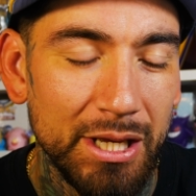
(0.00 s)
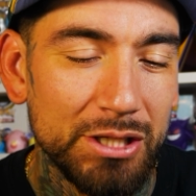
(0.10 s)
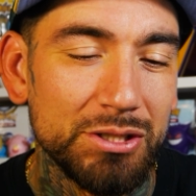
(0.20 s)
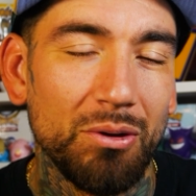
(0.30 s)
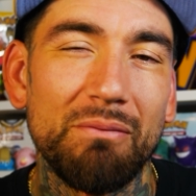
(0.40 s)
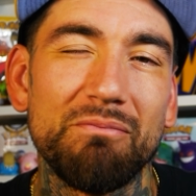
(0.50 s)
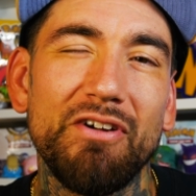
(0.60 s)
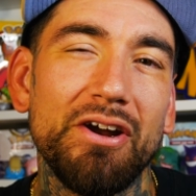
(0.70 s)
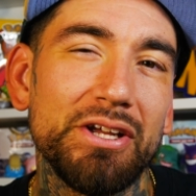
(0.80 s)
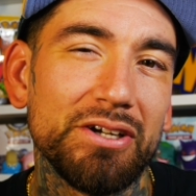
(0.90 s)
So I'm
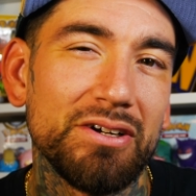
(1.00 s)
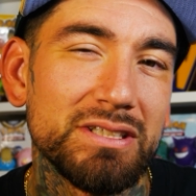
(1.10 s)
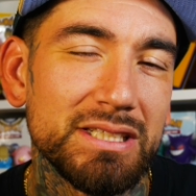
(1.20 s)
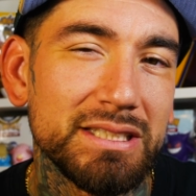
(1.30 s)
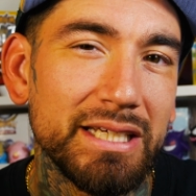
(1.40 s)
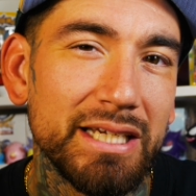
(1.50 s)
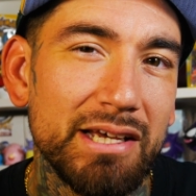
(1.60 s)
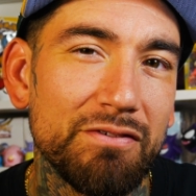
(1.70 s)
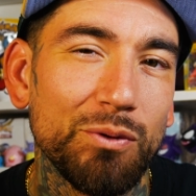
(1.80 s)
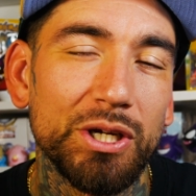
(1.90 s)
very curious to see
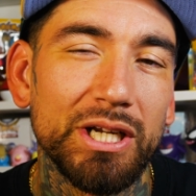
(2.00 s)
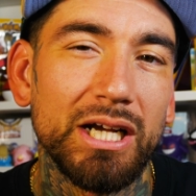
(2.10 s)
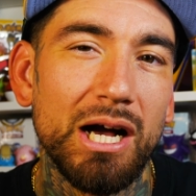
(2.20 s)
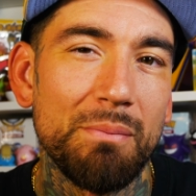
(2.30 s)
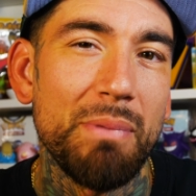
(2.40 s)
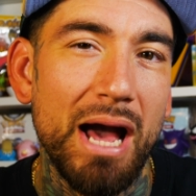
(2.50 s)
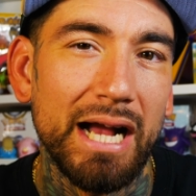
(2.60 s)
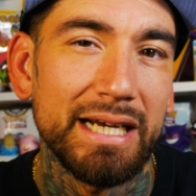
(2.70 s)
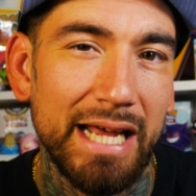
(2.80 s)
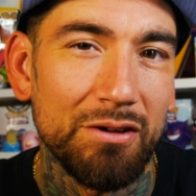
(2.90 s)
if we're going to come
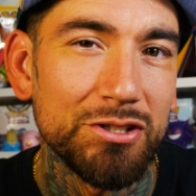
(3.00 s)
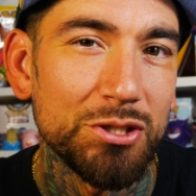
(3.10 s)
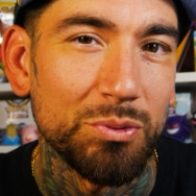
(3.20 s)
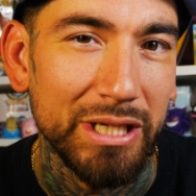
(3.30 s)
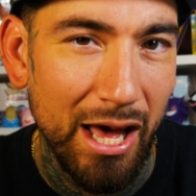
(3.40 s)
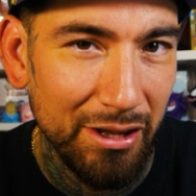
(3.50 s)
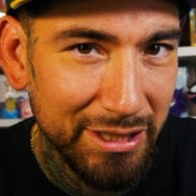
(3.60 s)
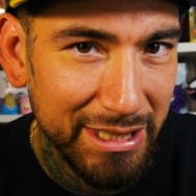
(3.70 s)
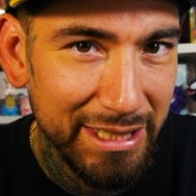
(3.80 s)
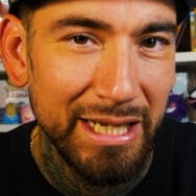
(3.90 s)
back down to
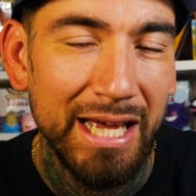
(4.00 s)
reality,